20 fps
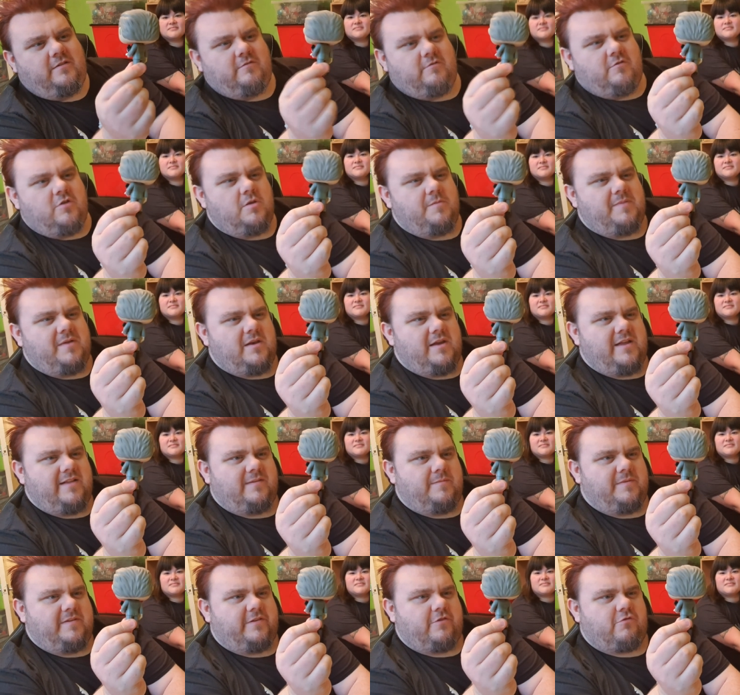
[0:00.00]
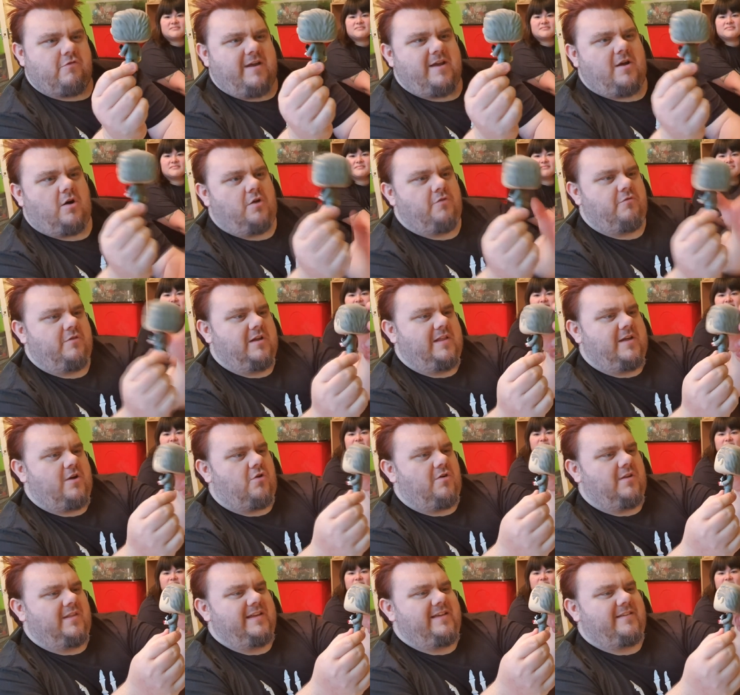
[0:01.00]
going to be need to be straight on really,
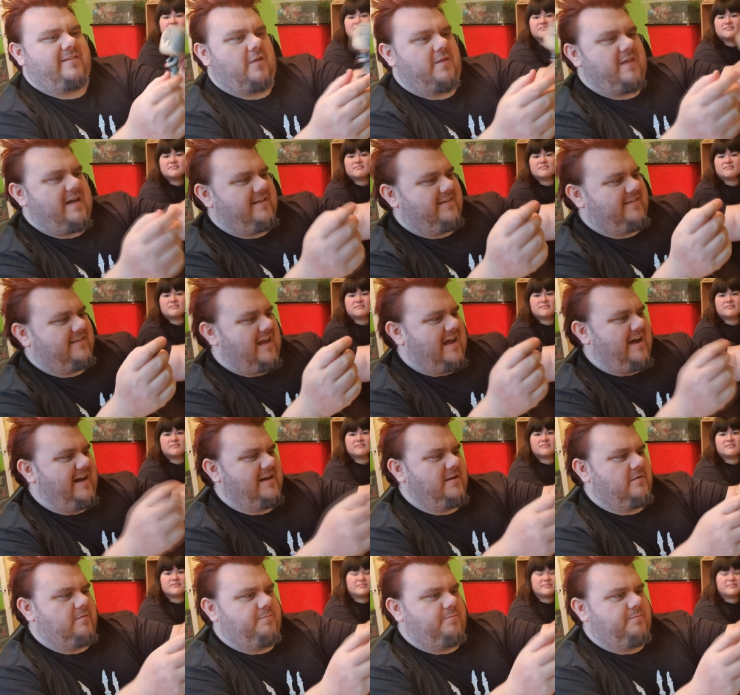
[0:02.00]
or at least on that side